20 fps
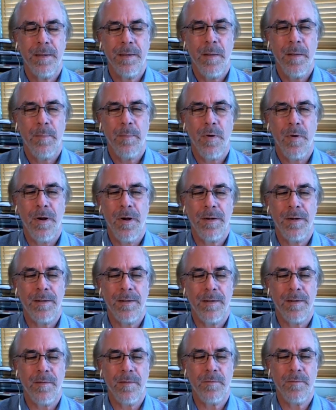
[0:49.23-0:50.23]
part
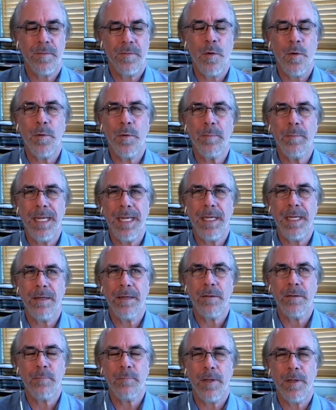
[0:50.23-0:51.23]
of
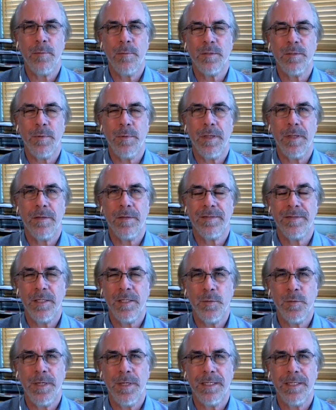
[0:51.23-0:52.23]
GoToMeeting when it was with
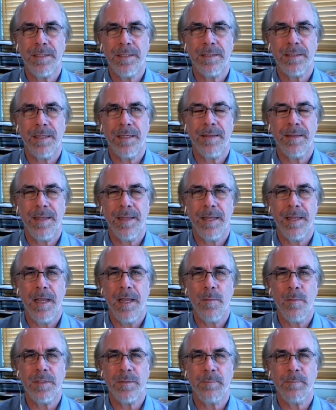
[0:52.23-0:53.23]
Citrix, and then I
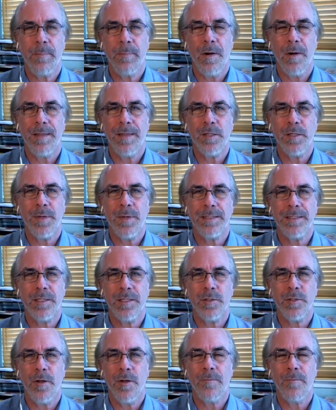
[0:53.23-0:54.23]
was part of that
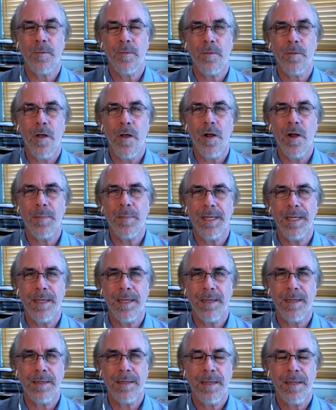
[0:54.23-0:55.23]
transition over to
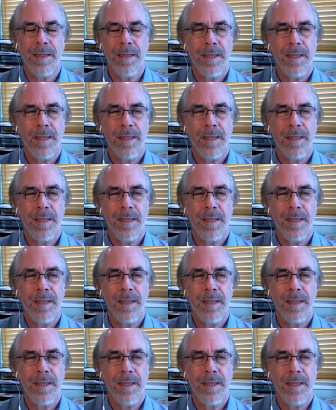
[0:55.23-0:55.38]
LogMeIn.